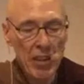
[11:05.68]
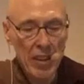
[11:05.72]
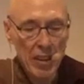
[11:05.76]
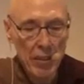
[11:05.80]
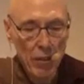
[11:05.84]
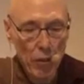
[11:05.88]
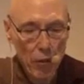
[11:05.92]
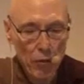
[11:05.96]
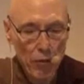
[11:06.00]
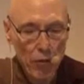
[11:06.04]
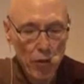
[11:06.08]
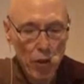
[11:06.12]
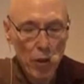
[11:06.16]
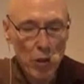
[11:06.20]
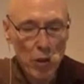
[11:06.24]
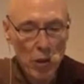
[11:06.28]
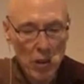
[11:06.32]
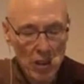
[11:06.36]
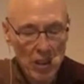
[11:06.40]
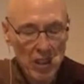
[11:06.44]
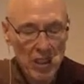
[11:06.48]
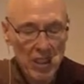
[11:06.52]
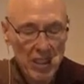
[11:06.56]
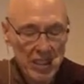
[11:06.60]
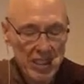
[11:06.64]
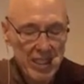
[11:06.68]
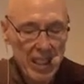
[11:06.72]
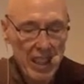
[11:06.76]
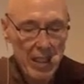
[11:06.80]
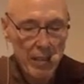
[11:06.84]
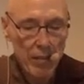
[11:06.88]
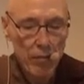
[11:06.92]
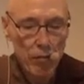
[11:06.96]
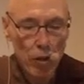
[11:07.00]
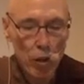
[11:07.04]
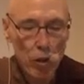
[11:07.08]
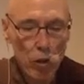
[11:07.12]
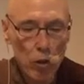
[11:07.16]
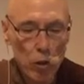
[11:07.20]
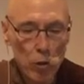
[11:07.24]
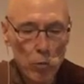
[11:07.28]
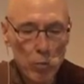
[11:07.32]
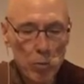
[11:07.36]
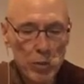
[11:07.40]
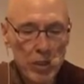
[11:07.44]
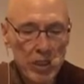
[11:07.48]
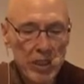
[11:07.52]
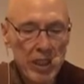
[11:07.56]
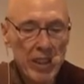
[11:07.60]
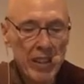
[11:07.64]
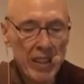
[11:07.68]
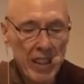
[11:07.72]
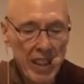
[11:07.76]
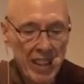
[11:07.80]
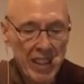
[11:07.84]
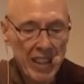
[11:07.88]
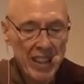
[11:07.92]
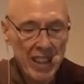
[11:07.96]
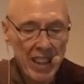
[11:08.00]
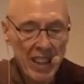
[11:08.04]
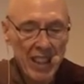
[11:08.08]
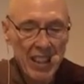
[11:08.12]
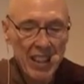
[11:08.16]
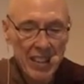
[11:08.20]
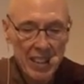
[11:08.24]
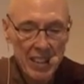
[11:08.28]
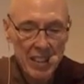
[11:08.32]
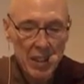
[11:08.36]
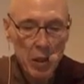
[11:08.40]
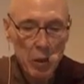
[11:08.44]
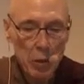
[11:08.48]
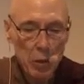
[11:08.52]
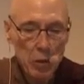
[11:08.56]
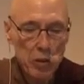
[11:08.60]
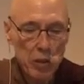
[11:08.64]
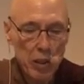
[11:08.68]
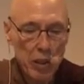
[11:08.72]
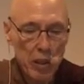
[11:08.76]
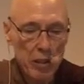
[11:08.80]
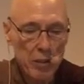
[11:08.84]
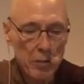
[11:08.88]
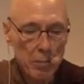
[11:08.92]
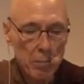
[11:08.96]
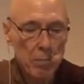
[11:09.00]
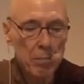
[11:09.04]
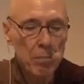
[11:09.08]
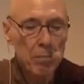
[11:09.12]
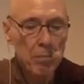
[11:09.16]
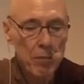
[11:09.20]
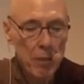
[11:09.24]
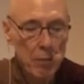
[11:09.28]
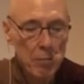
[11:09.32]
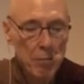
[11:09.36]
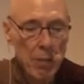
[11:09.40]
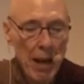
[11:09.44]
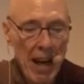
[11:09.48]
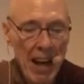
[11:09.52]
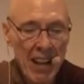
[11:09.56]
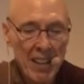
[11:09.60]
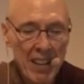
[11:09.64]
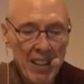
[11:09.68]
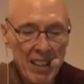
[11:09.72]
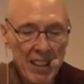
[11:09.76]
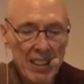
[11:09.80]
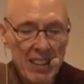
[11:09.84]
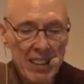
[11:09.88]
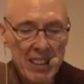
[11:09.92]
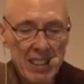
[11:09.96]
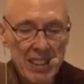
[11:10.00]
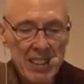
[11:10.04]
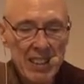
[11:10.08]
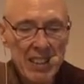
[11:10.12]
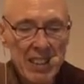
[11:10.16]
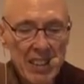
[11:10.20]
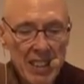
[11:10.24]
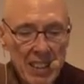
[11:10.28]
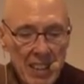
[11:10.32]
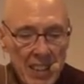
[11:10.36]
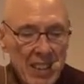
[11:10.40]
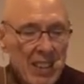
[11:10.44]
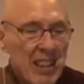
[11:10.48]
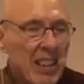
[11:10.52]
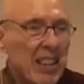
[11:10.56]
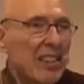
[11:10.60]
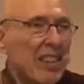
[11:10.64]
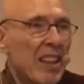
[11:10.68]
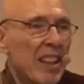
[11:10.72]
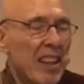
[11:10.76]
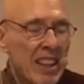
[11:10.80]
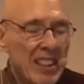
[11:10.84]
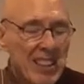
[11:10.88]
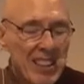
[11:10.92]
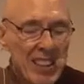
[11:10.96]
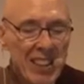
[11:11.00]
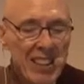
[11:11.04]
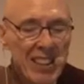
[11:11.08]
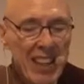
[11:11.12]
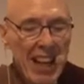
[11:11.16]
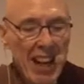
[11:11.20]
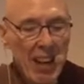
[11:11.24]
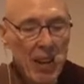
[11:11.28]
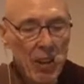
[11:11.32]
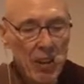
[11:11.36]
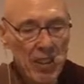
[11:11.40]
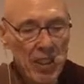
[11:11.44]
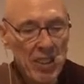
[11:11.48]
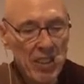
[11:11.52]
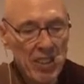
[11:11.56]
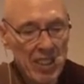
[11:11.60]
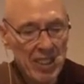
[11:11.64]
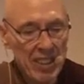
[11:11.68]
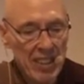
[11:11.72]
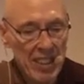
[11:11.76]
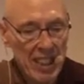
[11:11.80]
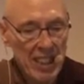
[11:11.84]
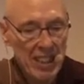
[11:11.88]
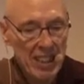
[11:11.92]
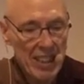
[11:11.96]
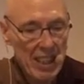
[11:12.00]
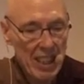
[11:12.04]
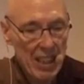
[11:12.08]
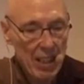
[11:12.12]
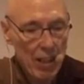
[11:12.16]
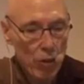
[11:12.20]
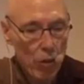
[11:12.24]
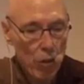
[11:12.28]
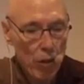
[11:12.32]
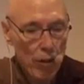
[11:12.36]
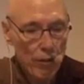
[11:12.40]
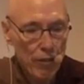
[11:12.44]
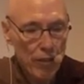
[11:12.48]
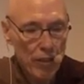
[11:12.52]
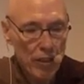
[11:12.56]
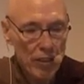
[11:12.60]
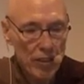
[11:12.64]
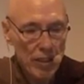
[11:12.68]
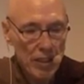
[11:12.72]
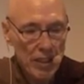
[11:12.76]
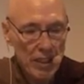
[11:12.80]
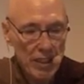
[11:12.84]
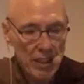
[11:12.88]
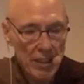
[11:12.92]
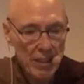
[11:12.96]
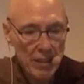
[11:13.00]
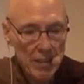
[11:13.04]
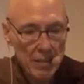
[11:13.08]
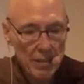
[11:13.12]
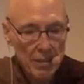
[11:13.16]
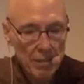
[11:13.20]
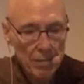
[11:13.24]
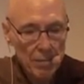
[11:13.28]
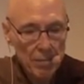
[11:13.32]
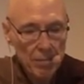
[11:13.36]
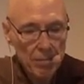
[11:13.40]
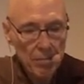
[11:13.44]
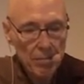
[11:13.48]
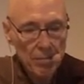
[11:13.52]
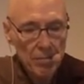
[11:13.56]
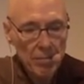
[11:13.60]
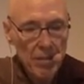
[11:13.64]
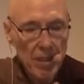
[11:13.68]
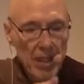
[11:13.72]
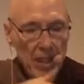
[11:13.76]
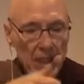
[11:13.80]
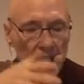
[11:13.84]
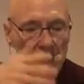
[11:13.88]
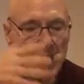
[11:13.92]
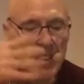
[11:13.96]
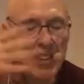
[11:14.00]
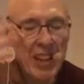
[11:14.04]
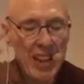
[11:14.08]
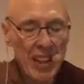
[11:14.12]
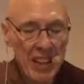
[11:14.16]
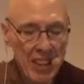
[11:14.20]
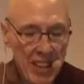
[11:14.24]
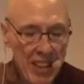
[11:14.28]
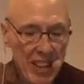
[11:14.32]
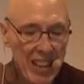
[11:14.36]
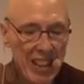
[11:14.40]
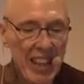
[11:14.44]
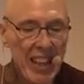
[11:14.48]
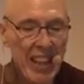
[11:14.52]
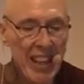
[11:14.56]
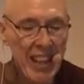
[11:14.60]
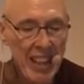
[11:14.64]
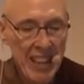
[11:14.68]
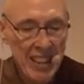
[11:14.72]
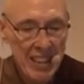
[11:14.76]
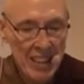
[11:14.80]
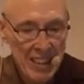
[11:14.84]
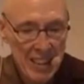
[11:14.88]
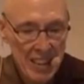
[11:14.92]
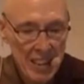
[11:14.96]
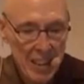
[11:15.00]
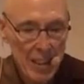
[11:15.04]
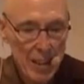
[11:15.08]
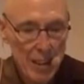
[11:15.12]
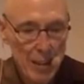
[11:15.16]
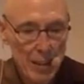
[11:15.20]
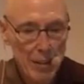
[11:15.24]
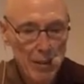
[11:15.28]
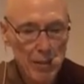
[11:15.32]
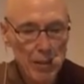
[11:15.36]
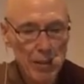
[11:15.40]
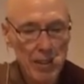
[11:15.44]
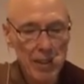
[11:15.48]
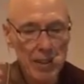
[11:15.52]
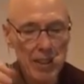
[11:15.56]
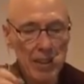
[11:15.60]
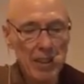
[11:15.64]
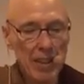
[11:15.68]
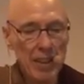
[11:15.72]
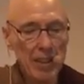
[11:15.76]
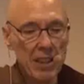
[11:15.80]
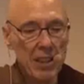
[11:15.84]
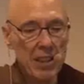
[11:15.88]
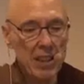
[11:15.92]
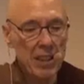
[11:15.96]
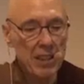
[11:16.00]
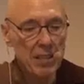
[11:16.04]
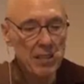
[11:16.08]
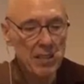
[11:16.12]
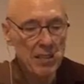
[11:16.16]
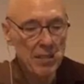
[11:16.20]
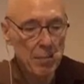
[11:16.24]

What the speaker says: their full set of robes and they go to the palace, and then they sit down at the seats that are offered. And then the king serves the